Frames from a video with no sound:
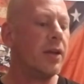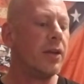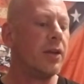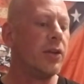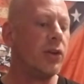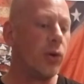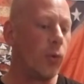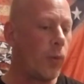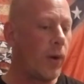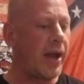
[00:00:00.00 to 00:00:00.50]

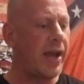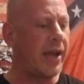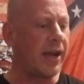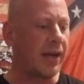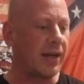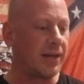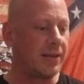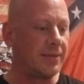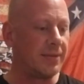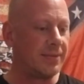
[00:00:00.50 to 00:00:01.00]
You're whack
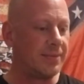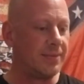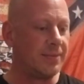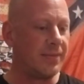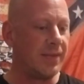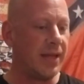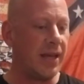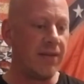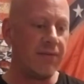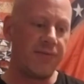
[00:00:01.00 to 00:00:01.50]

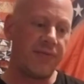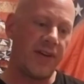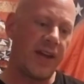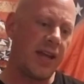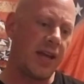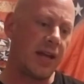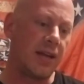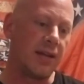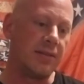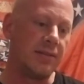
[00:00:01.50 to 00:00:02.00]
and
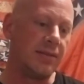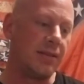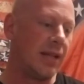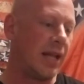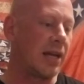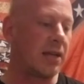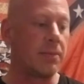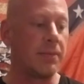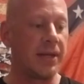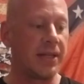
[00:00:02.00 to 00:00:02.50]
fake
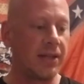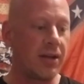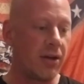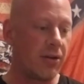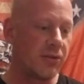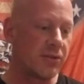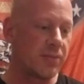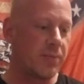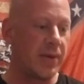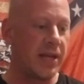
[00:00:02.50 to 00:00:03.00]
like a
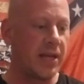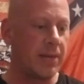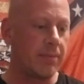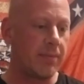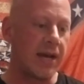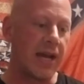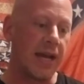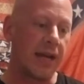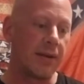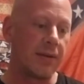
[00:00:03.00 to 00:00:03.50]
McDonald's Big
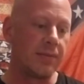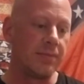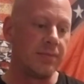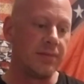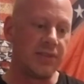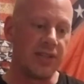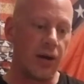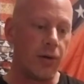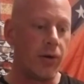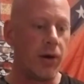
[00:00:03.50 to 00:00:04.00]
Mac.
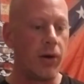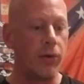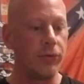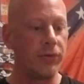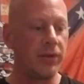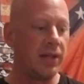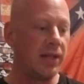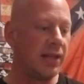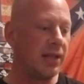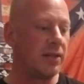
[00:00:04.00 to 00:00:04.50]
Don't hold
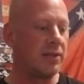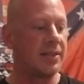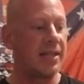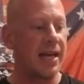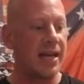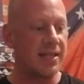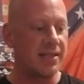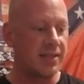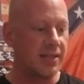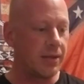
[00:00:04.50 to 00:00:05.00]
the little
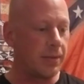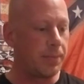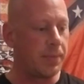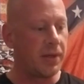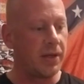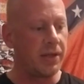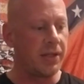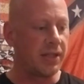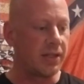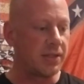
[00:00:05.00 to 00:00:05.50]
diced up
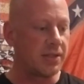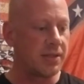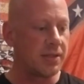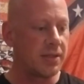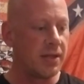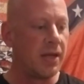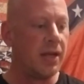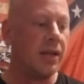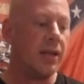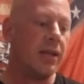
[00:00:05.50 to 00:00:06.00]
onions.
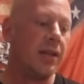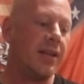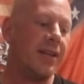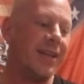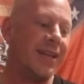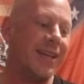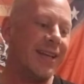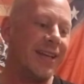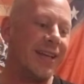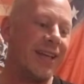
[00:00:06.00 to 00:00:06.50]

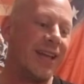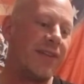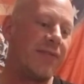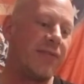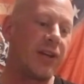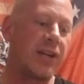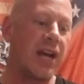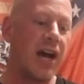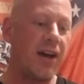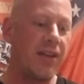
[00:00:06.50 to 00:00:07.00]
If
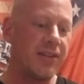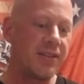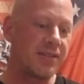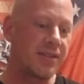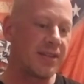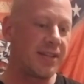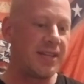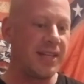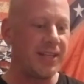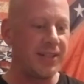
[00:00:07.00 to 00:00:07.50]
you call this
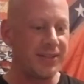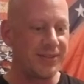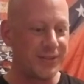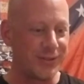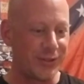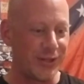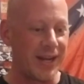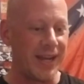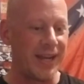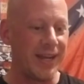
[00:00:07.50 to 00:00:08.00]
a diss
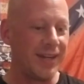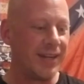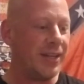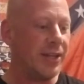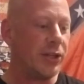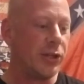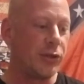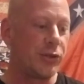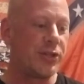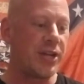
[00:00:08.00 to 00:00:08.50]
track,
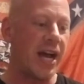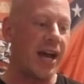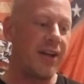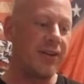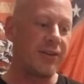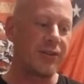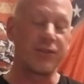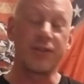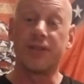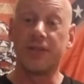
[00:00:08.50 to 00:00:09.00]
you're
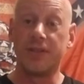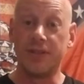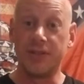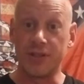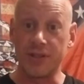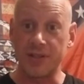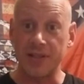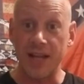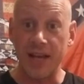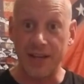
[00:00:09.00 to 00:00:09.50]
childish,
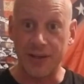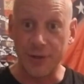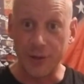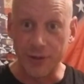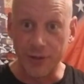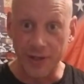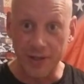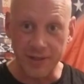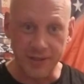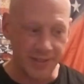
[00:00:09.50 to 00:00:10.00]
just like your
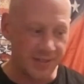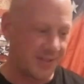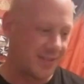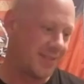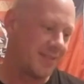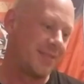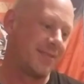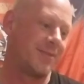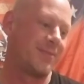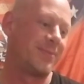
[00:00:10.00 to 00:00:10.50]
youngins.